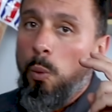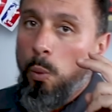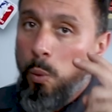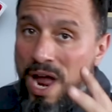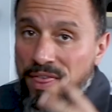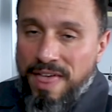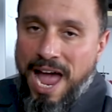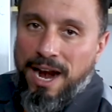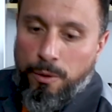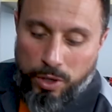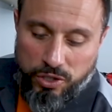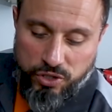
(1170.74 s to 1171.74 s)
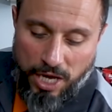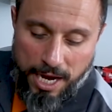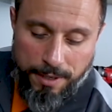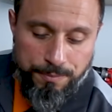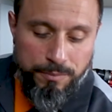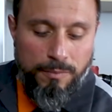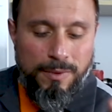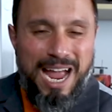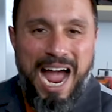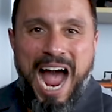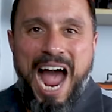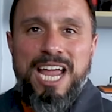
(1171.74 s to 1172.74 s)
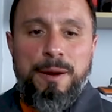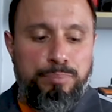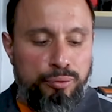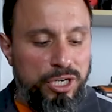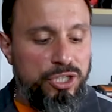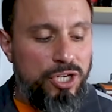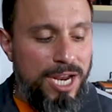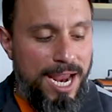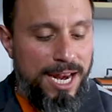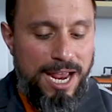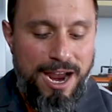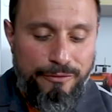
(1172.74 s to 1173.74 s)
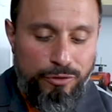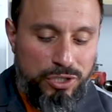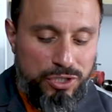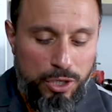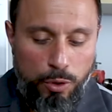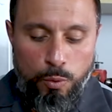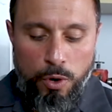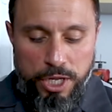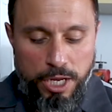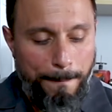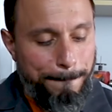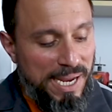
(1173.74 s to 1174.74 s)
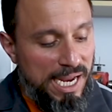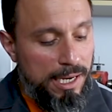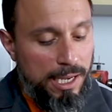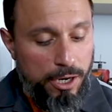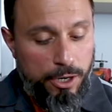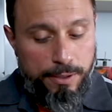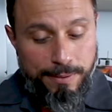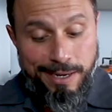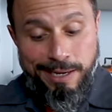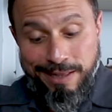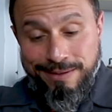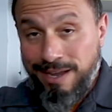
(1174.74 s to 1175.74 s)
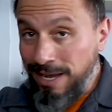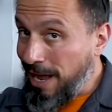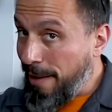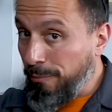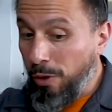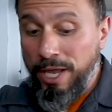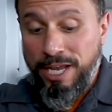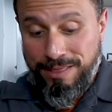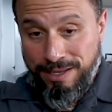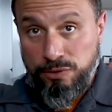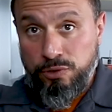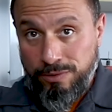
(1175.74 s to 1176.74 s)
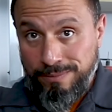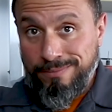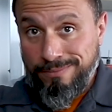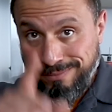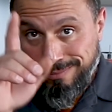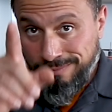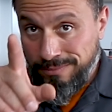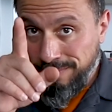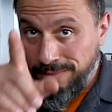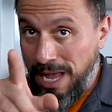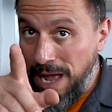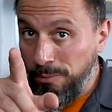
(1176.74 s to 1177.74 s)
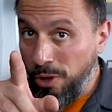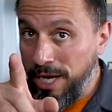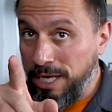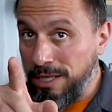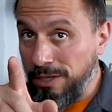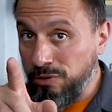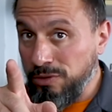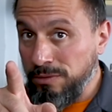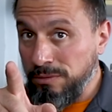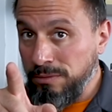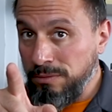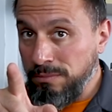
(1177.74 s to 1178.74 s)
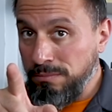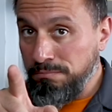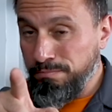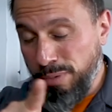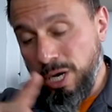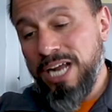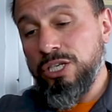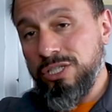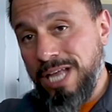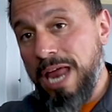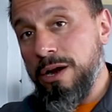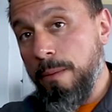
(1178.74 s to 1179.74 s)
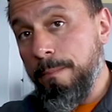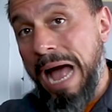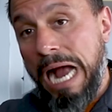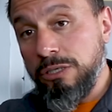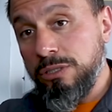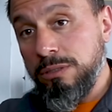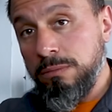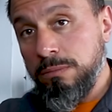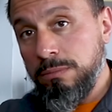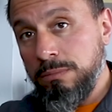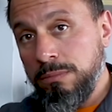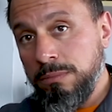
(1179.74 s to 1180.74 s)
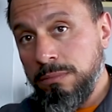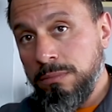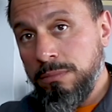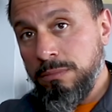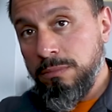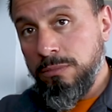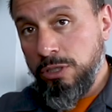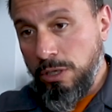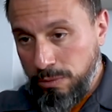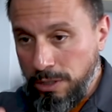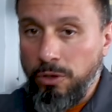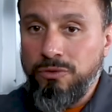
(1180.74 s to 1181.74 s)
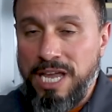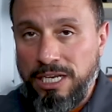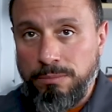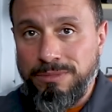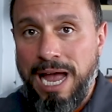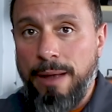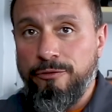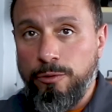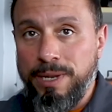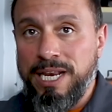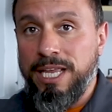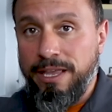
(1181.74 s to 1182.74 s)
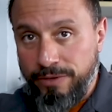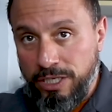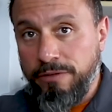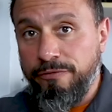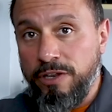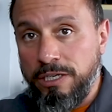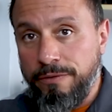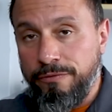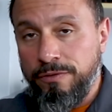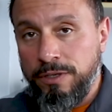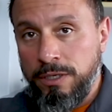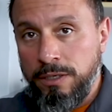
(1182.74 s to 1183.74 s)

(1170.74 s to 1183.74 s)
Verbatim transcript: With that, I want to say I appreciate every single one of you being here. Got to tell you, I'm liking this. I'm liking this, but I just got it unboxed. So it'll take some time for me to give it a definitive.